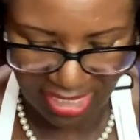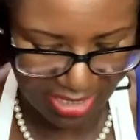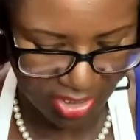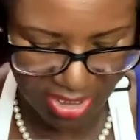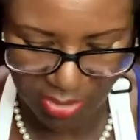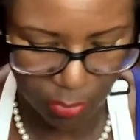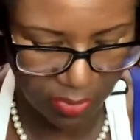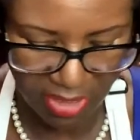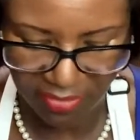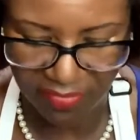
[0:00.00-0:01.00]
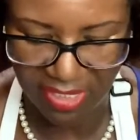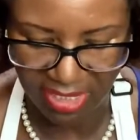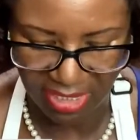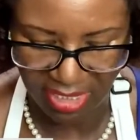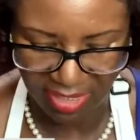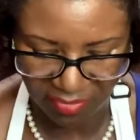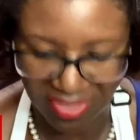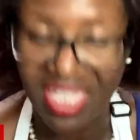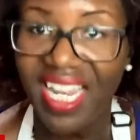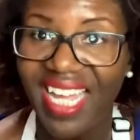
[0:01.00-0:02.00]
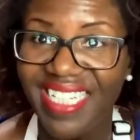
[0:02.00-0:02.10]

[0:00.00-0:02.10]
and I just really fell in love with the